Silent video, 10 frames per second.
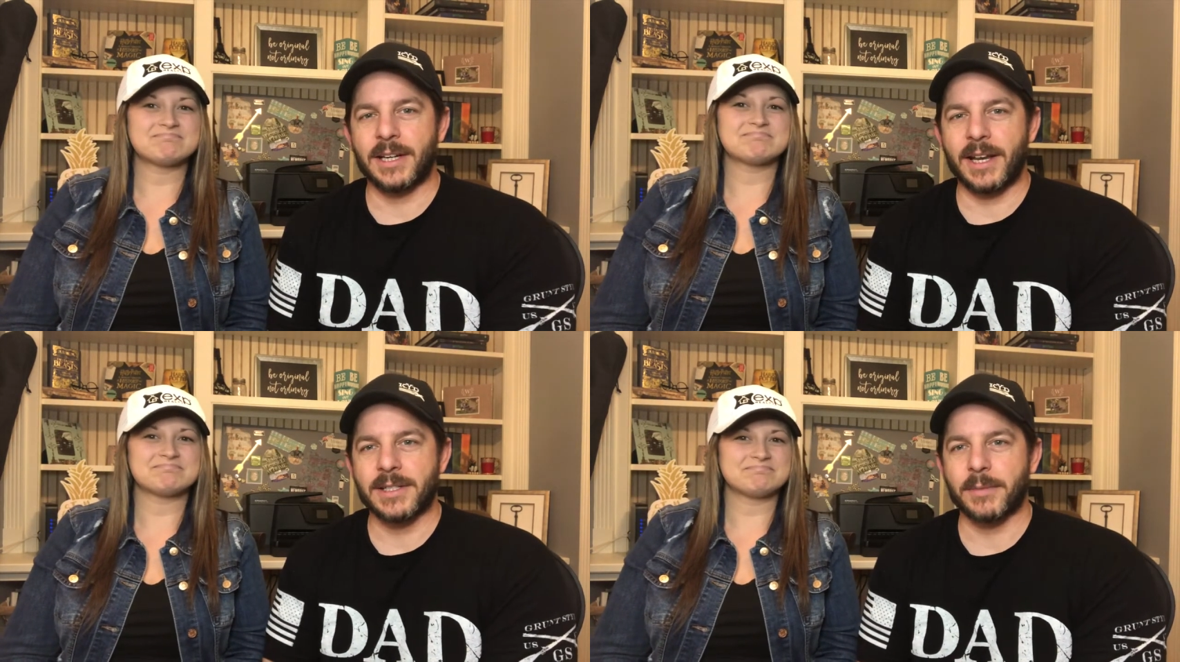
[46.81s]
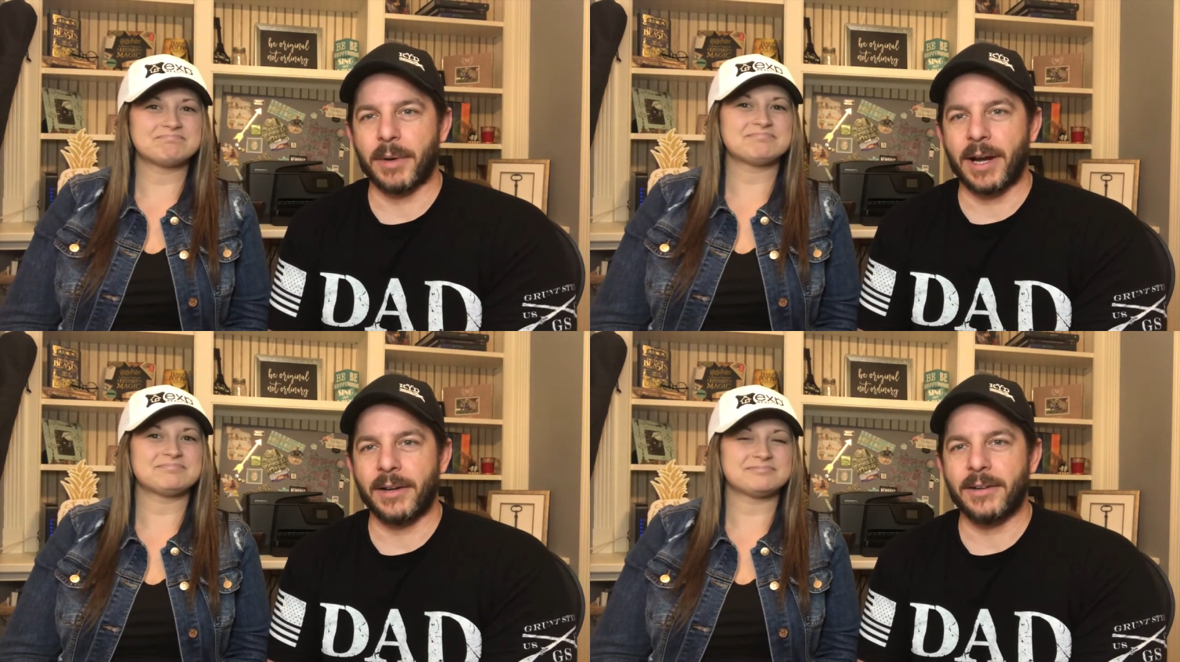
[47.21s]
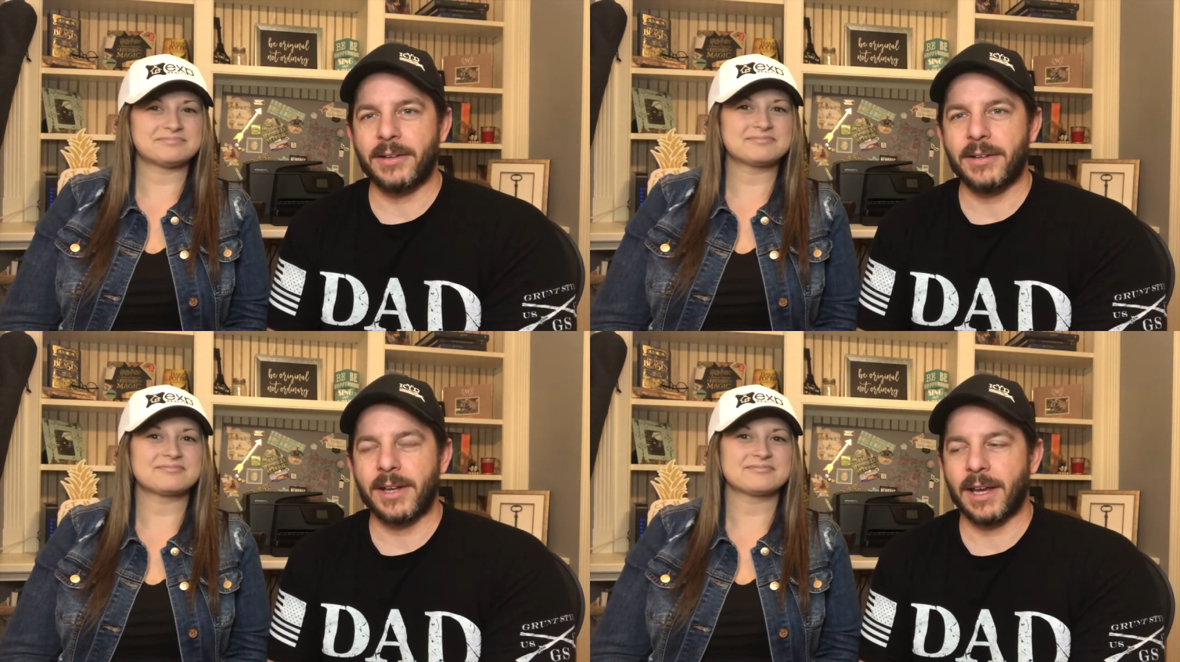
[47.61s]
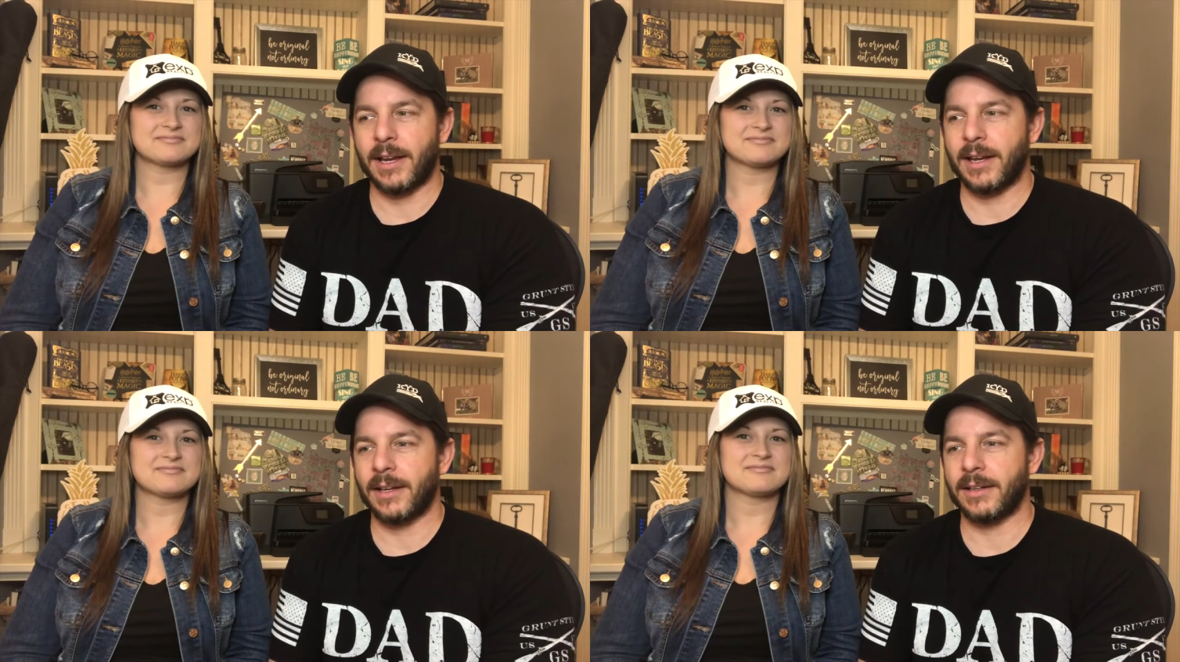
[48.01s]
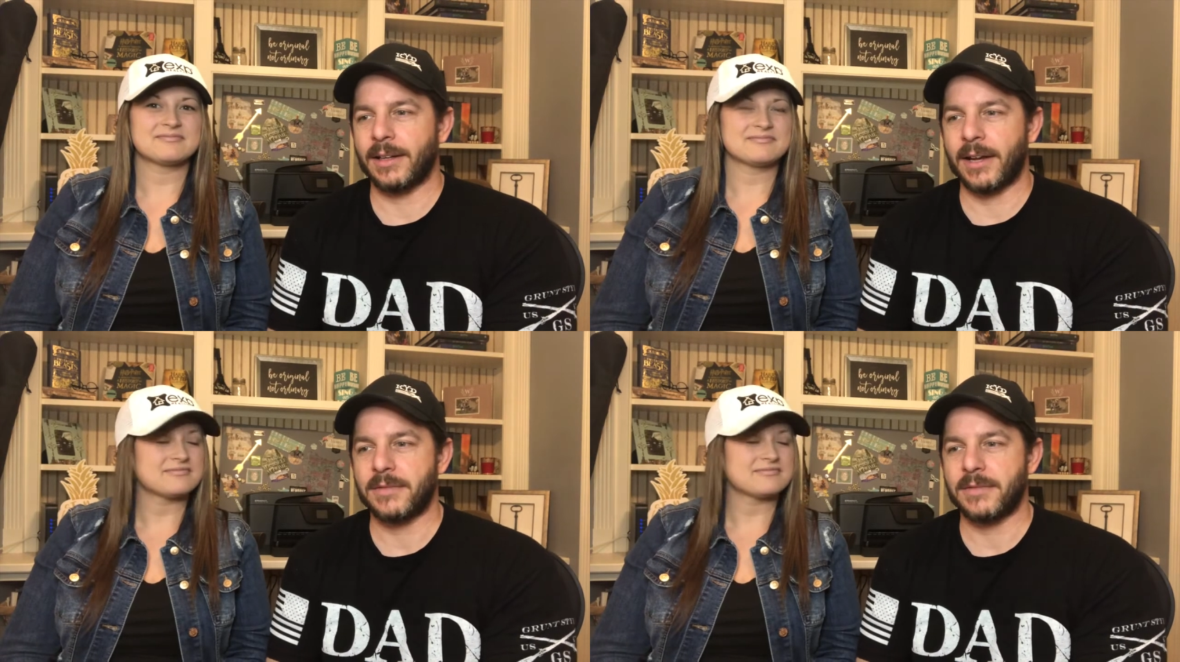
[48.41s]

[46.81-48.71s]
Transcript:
Speaker 1: it as a buyer and